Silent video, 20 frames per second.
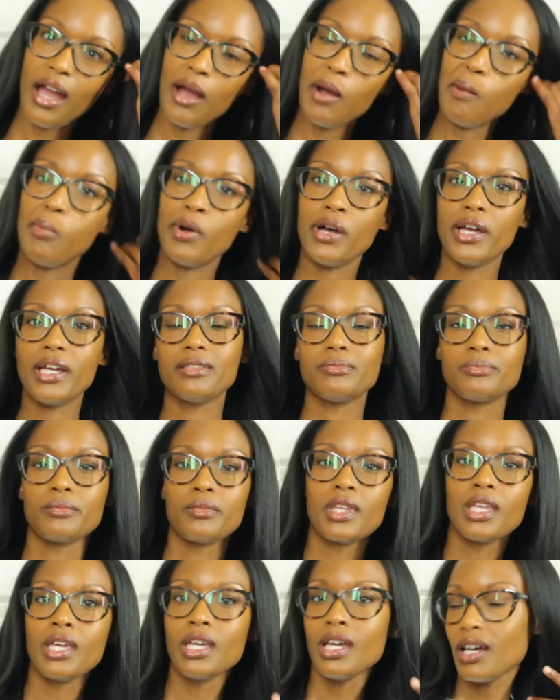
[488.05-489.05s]
But
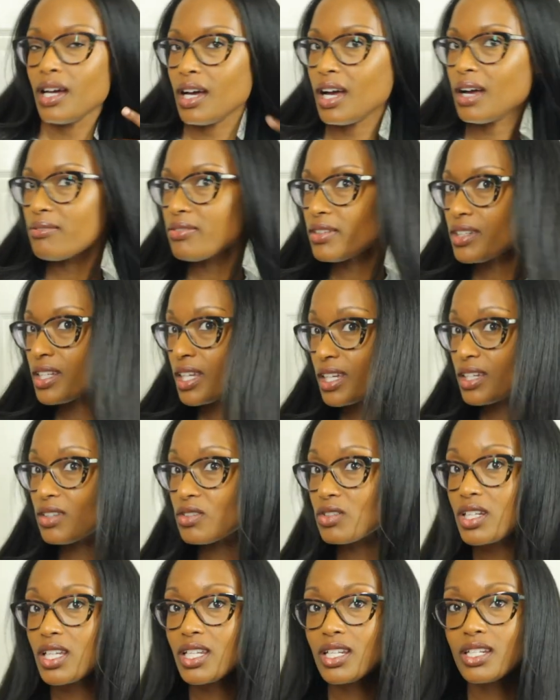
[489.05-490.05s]
I'm finna
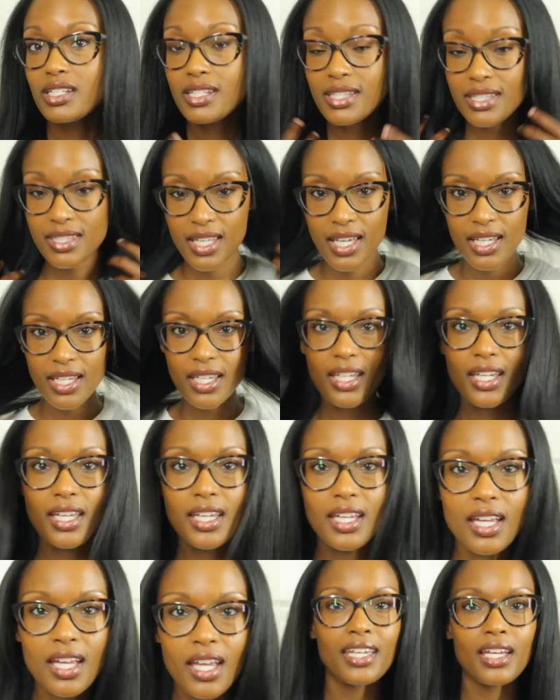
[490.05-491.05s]
handle that in a
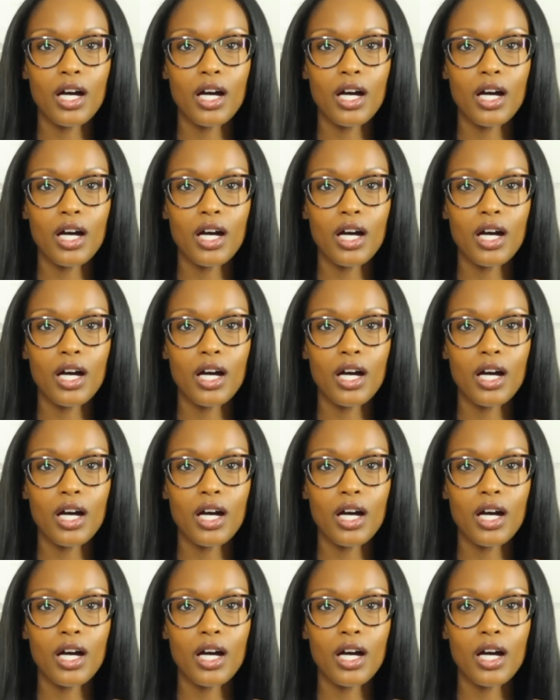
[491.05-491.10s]
second.